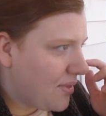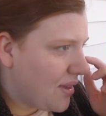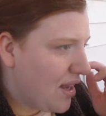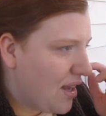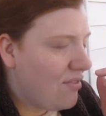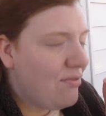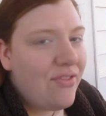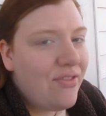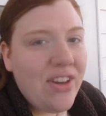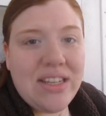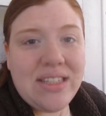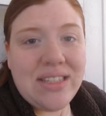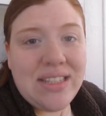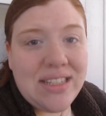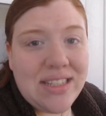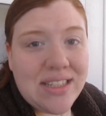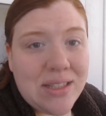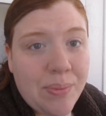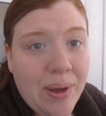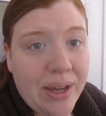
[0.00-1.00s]
I'm
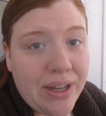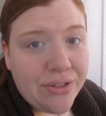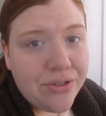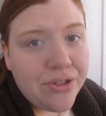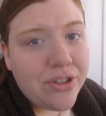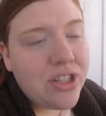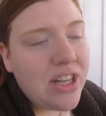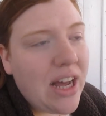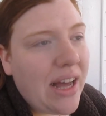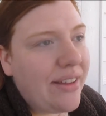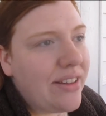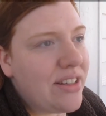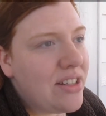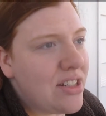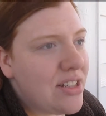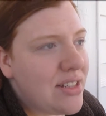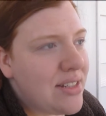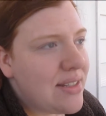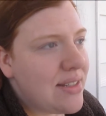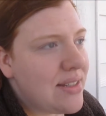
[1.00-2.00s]
facing some extra
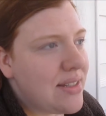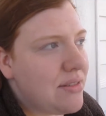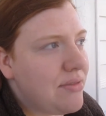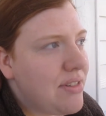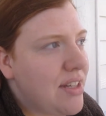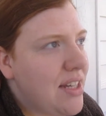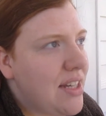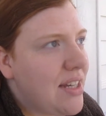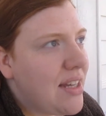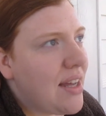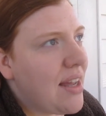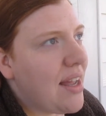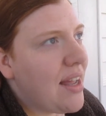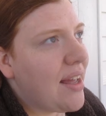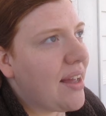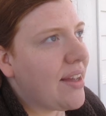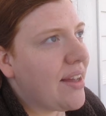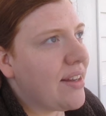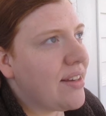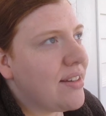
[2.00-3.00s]
challenges this week,
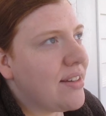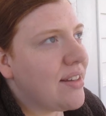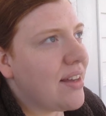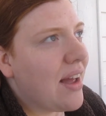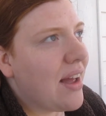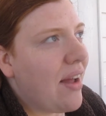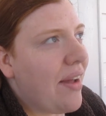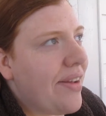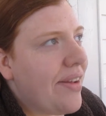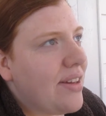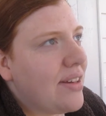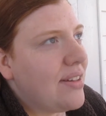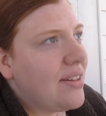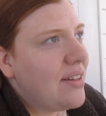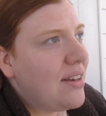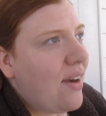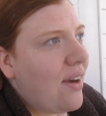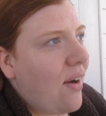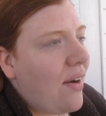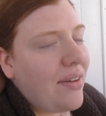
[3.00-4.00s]
and
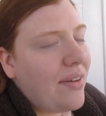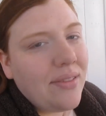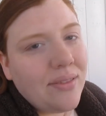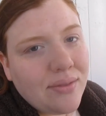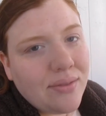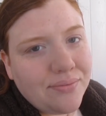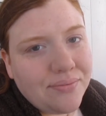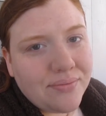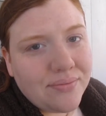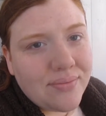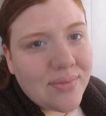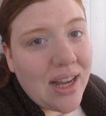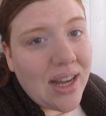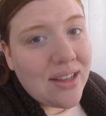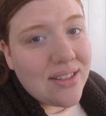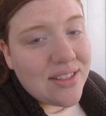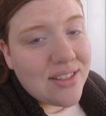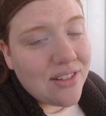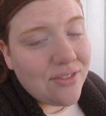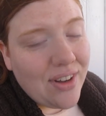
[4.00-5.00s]

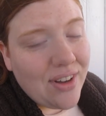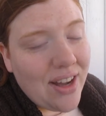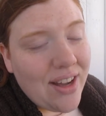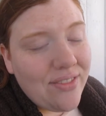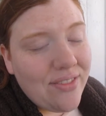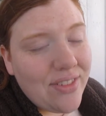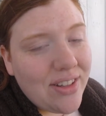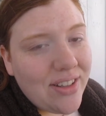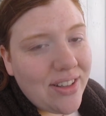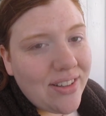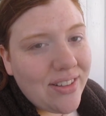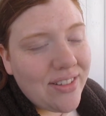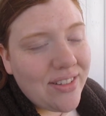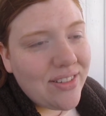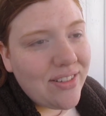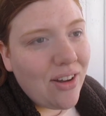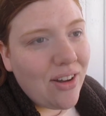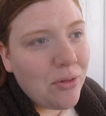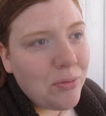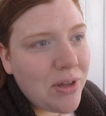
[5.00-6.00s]
I survived,
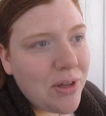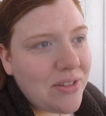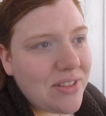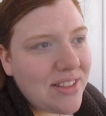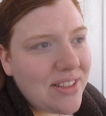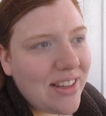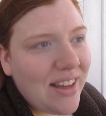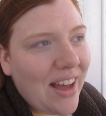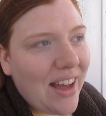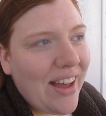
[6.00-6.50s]
almost.